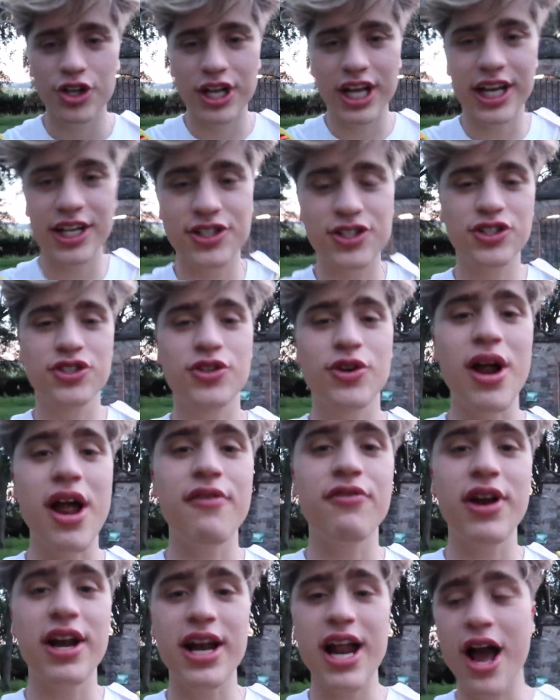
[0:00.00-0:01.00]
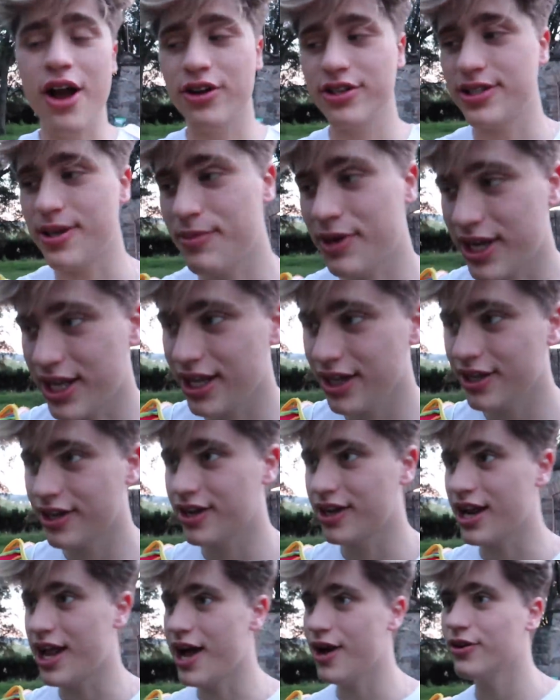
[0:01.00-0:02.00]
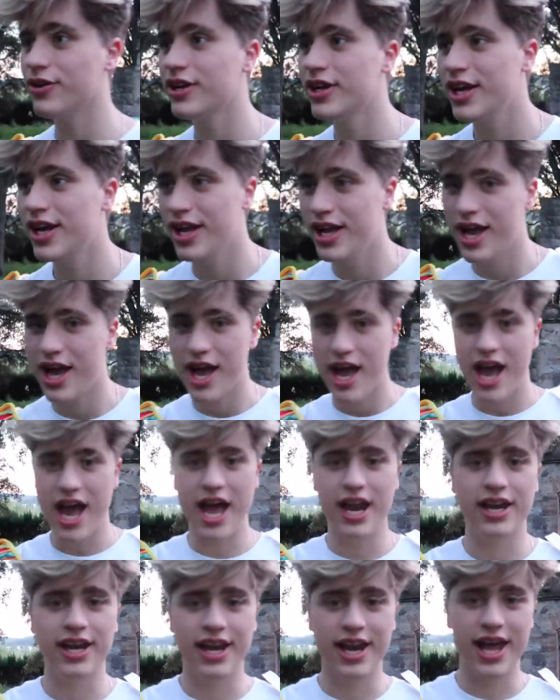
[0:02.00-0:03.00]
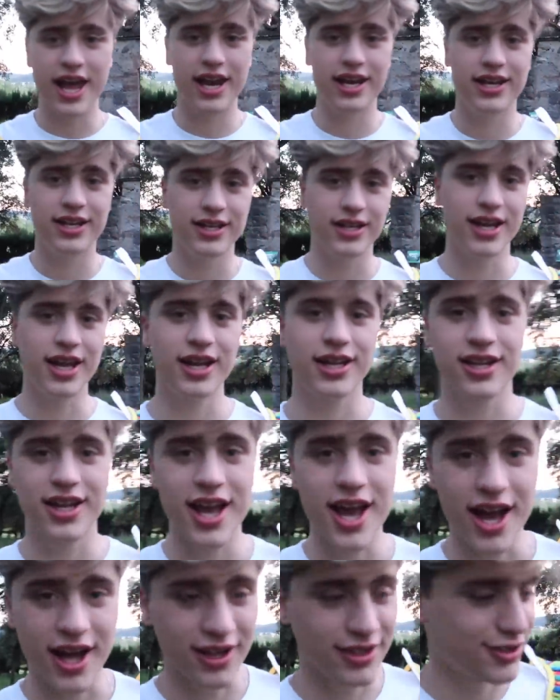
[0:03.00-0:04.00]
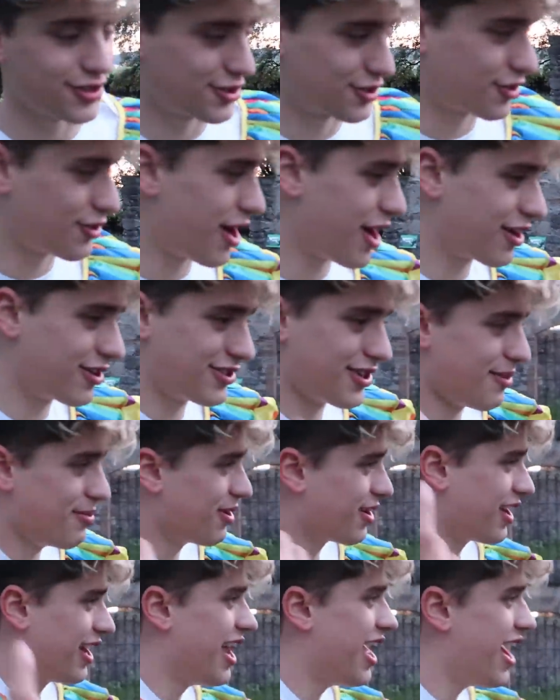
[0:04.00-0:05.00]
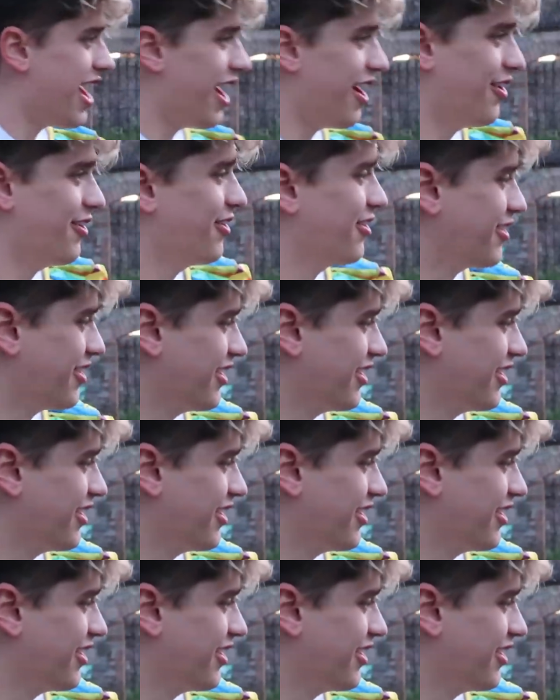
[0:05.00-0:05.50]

You gotta subscribe right now because I'm a killer clown and and and yeah, it's great because I'm a clown.